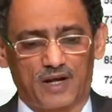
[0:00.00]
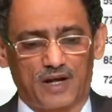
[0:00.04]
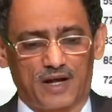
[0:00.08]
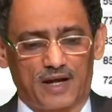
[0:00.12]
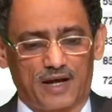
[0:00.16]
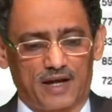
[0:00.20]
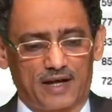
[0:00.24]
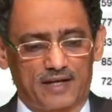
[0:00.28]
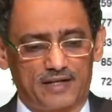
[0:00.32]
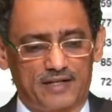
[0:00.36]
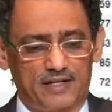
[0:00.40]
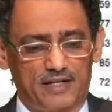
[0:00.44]

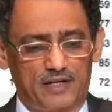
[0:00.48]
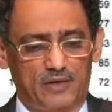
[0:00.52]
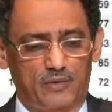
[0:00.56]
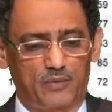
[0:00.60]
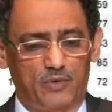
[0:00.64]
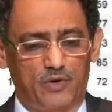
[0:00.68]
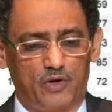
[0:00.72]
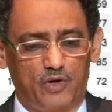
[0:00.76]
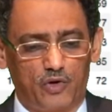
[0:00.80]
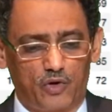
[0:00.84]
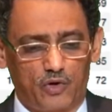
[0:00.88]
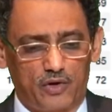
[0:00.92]
and here
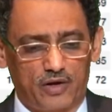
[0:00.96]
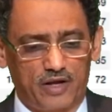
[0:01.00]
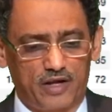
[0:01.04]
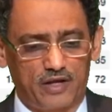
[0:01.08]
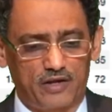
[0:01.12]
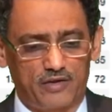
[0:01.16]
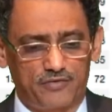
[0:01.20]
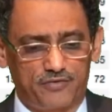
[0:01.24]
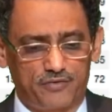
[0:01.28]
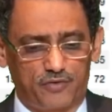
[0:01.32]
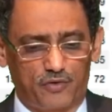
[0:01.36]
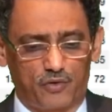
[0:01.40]
we're
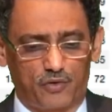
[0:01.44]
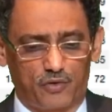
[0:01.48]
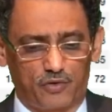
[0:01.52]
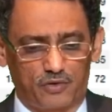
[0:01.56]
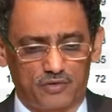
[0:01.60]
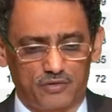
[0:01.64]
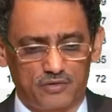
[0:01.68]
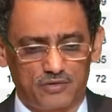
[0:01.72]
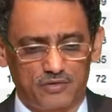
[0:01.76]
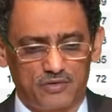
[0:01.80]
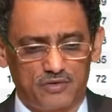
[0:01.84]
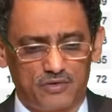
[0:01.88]
looking
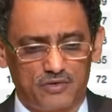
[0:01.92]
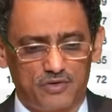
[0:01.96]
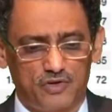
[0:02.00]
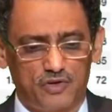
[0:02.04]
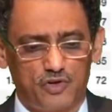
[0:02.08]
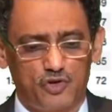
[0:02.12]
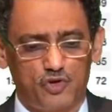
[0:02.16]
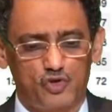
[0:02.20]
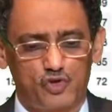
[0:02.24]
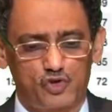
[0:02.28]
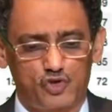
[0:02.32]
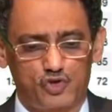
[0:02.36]
for
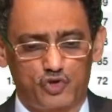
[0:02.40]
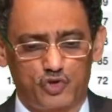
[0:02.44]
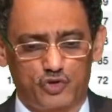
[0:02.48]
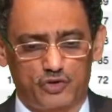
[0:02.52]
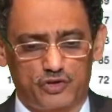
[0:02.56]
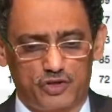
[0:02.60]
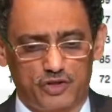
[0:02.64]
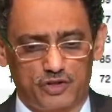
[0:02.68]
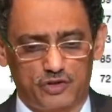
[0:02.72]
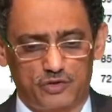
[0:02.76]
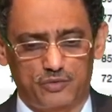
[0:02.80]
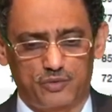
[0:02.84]

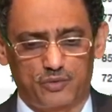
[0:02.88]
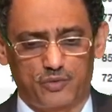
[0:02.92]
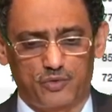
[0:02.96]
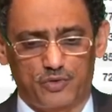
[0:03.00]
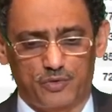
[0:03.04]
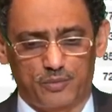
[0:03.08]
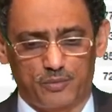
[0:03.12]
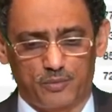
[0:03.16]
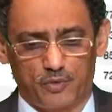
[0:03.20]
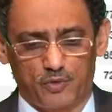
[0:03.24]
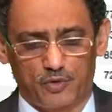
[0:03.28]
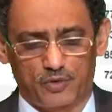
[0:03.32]
student
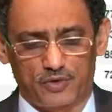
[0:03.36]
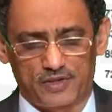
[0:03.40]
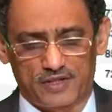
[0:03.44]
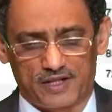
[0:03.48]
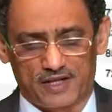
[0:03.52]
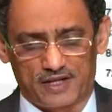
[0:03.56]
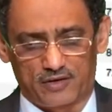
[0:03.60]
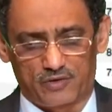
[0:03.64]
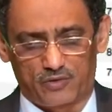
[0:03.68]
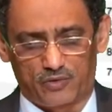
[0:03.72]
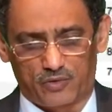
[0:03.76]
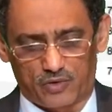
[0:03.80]
with more
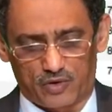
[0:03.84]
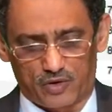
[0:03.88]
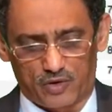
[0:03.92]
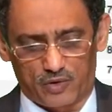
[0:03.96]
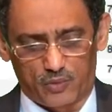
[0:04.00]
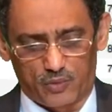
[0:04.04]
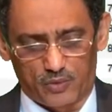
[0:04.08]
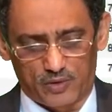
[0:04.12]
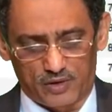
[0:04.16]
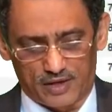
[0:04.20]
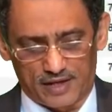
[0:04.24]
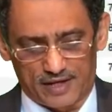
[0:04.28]
than or
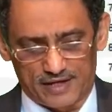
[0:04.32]
equal